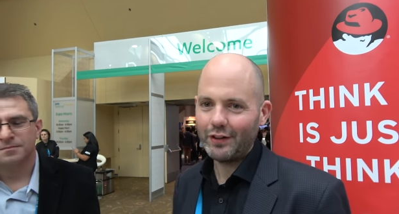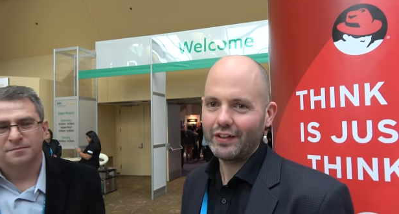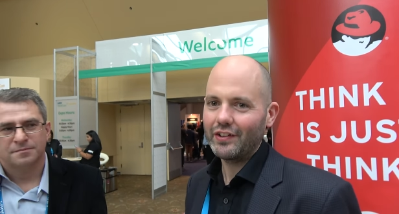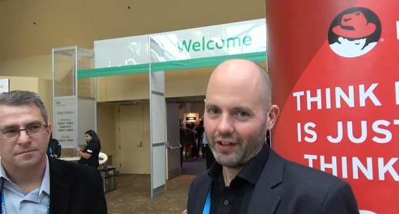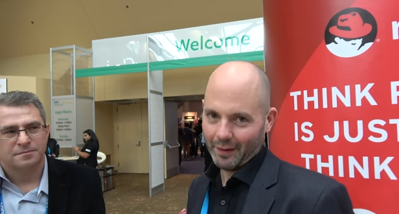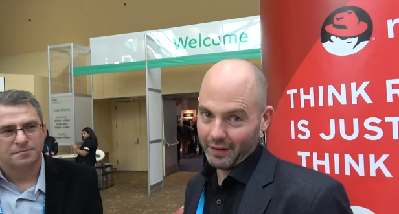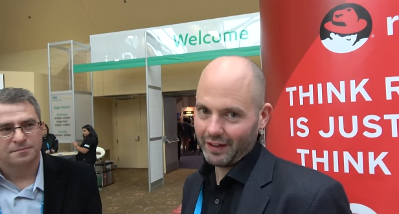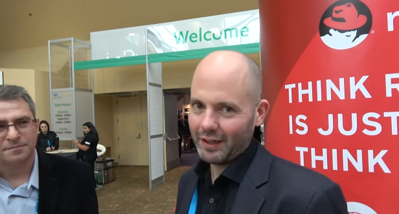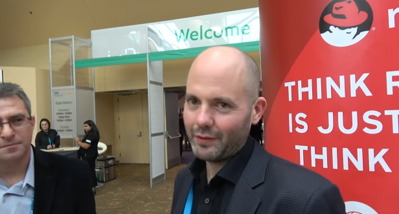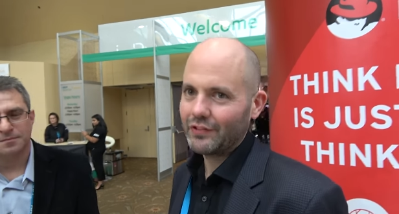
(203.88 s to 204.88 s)
Speaker 1: things happening.
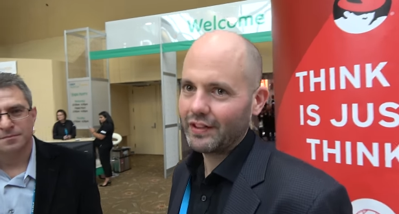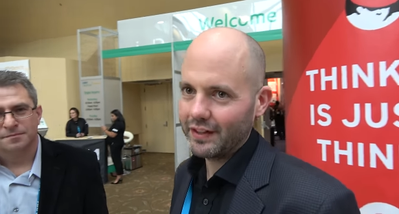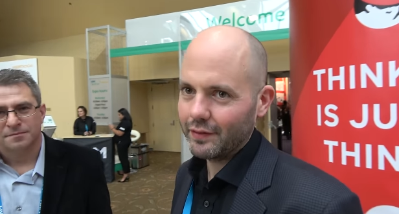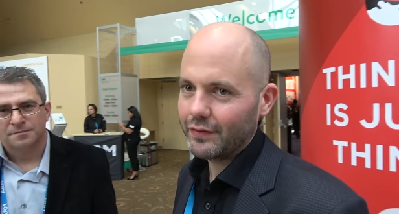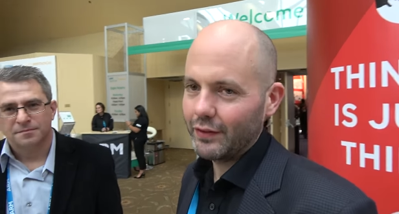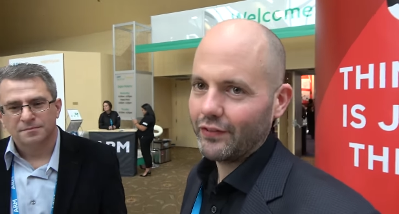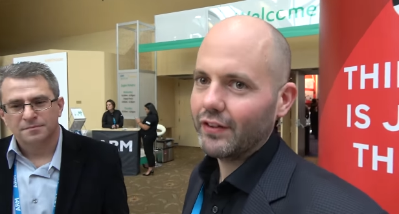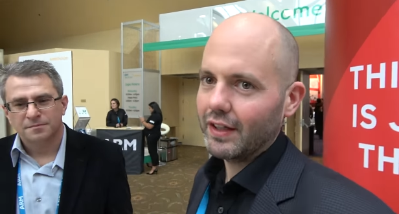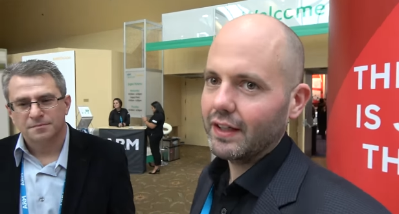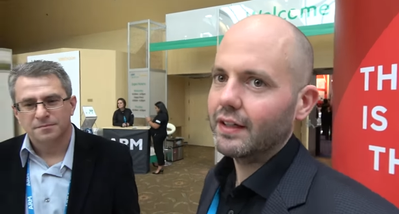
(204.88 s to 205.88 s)
I would say the first
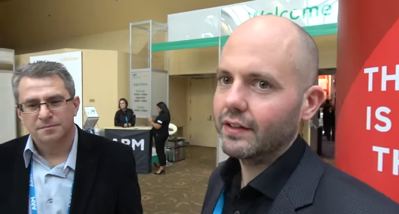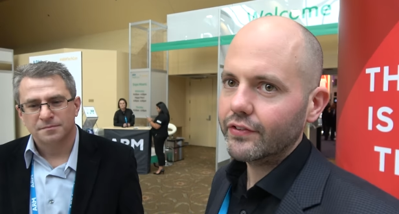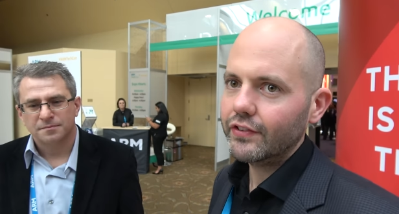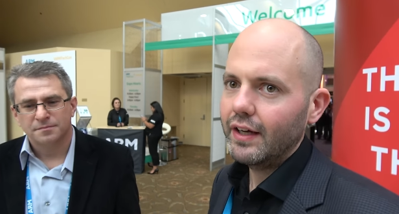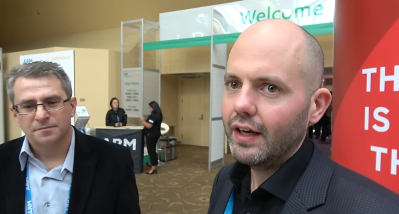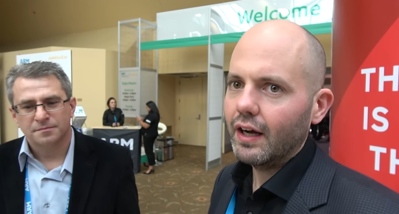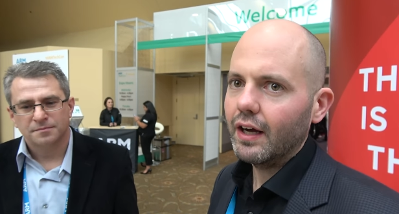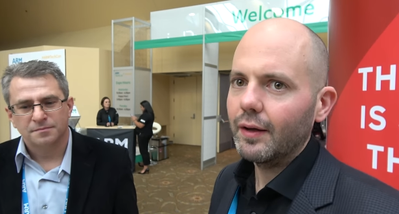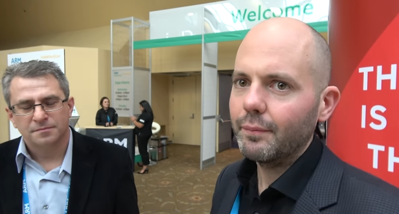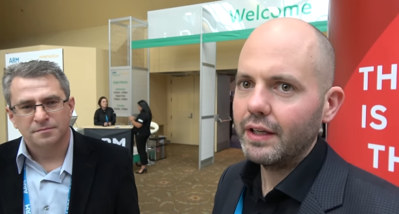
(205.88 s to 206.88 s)
thing is
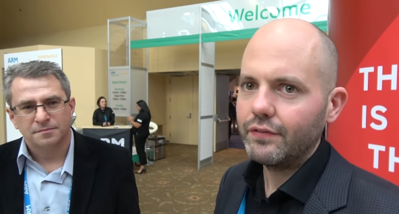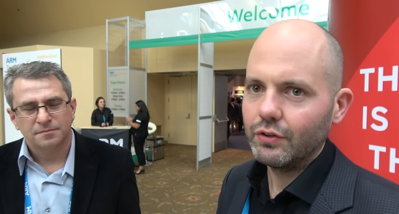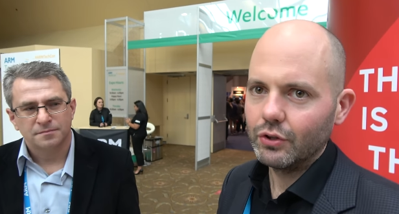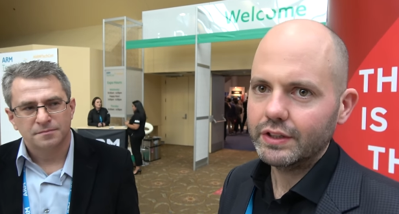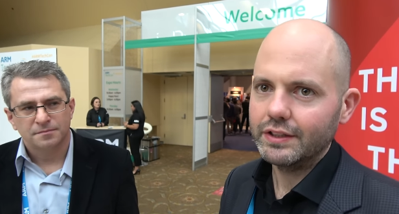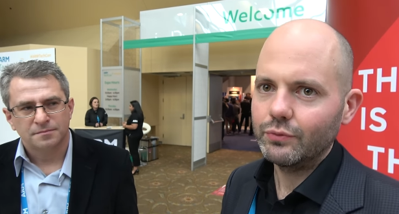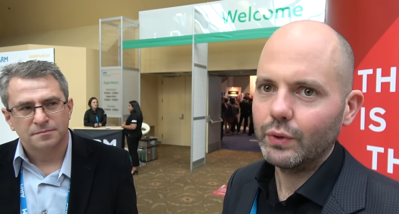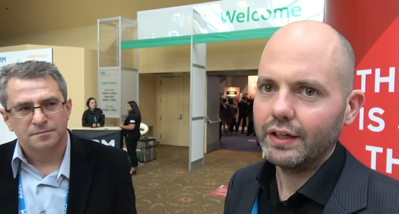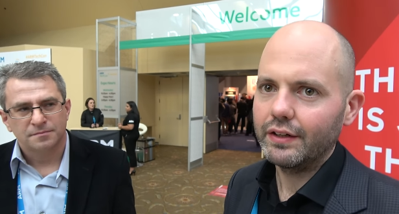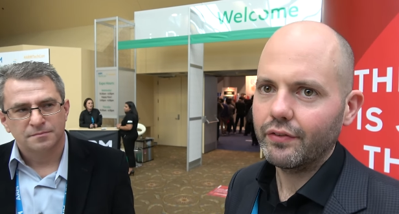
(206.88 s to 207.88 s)
um, if you look at
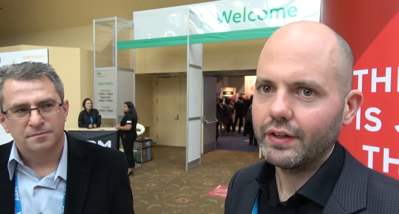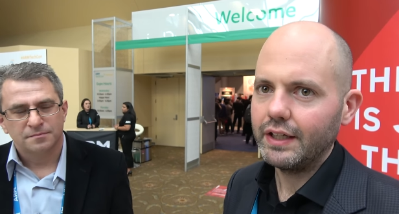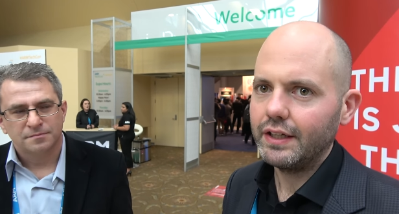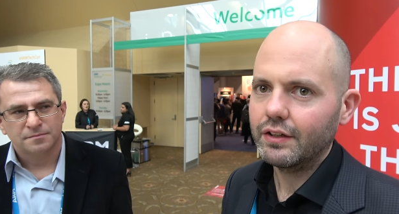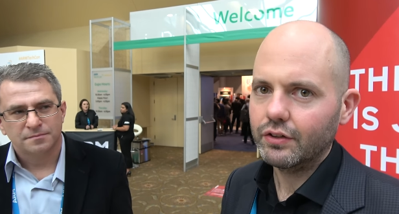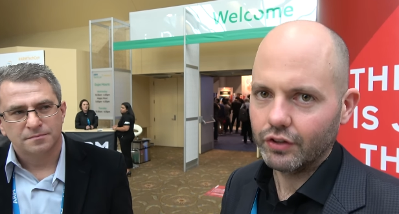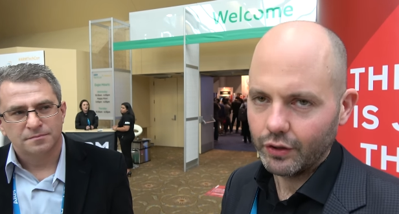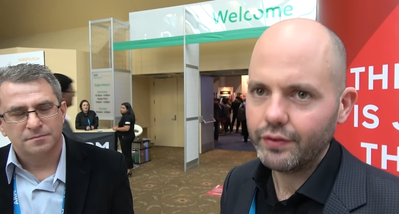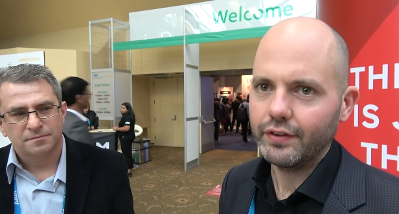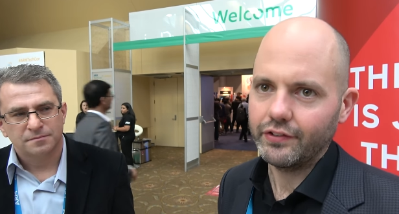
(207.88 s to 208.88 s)
where the
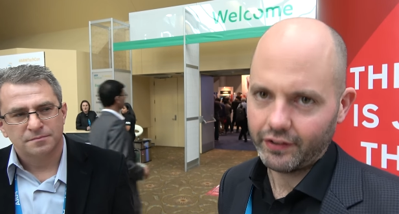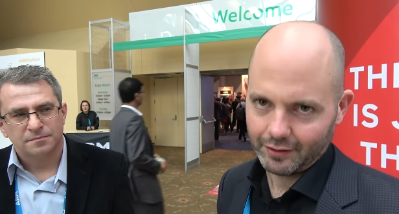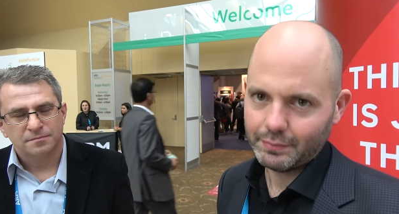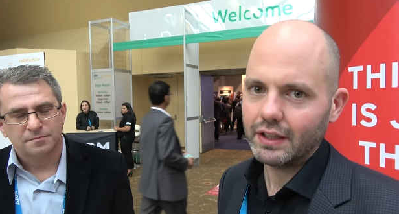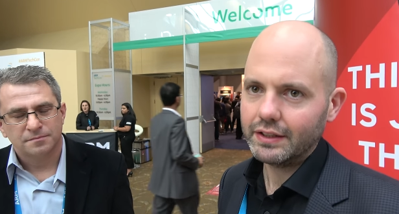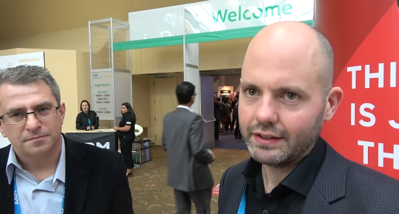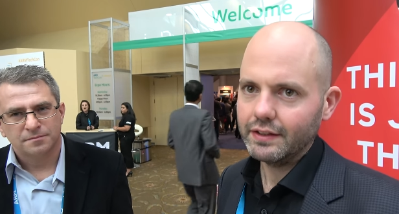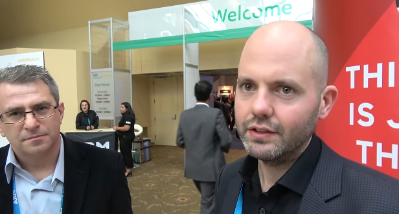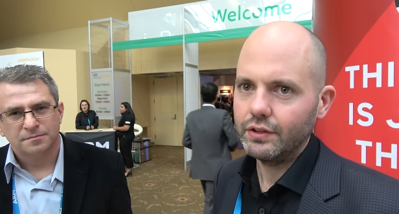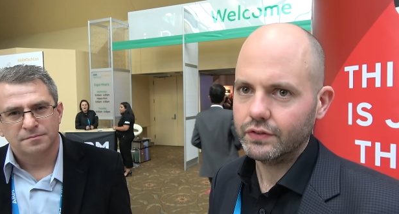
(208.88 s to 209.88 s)
growth is in the
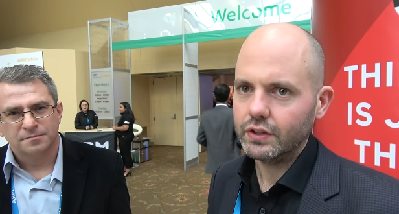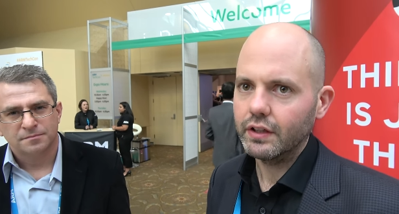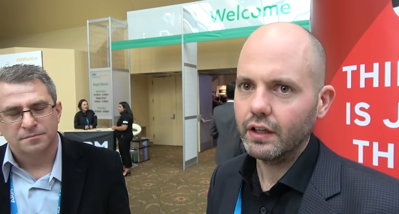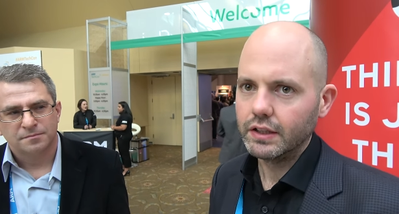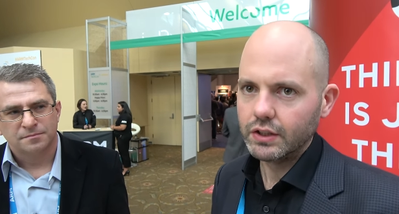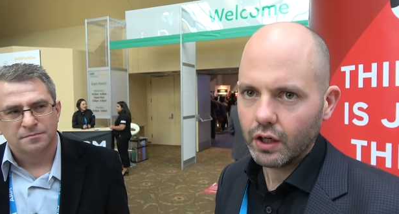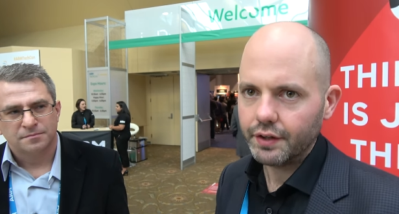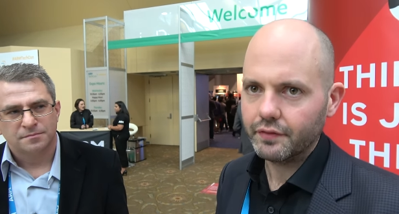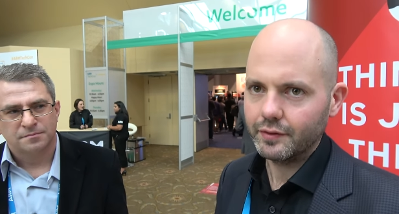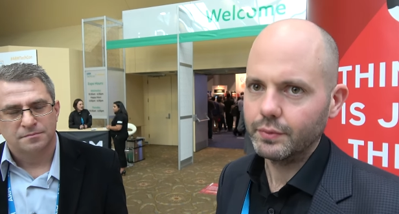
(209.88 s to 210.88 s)
market, you've got a lot of